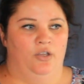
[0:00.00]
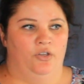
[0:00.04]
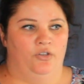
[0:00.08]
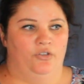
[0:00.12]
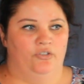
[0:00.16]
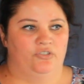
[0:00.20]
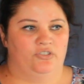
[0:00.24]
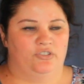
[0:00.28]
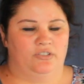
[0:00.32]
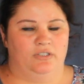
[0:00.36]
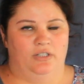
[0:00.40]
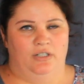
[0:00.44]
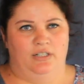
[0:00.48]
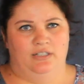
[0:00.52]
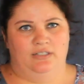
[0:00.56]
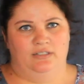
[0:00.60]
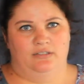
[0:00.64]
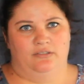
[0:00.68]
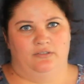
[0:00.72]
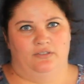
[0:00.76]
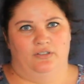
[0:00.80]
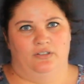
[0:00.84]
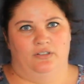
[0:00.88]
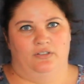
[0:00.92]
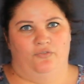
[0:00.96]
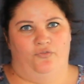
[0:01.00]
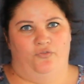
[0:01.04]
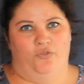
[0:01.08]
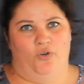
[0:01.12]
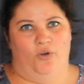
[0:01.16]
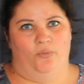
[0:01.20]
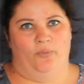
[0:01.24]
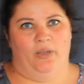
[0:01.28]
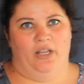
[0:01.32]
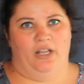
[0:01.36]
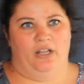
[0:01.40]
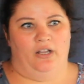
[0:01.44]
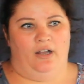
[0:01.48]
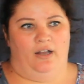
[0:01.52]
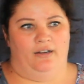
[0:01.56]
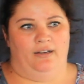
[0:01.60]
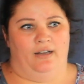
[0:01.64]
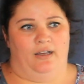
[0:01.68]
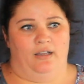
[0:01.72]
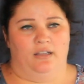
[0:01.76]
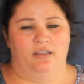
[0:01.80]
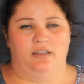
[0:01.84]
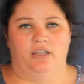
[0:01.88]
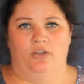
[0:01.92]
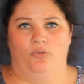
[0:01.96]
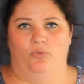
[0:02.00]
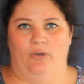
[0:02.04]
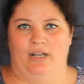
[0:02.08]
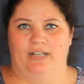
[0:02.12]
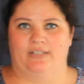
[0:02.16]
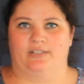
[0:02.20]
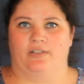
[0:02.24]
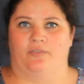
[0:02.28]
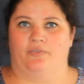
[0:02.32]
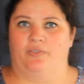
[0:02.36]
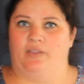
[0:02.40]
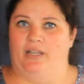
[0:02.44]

you start forming unhealthy ways of